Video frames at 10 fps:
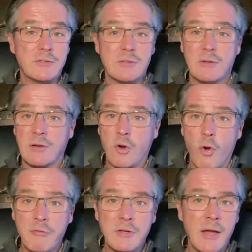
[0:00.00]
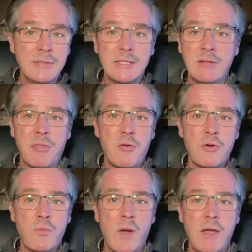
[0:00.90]
on the COVID-19
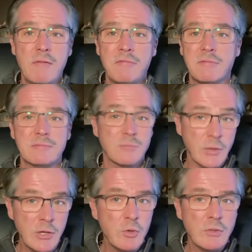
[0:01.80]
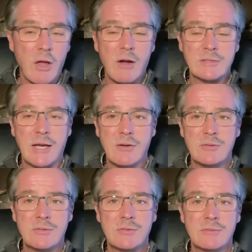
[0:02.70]
third wave, renewed
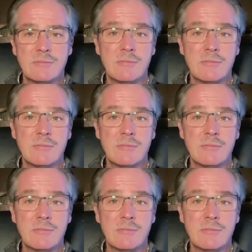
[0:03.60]
lockdowns,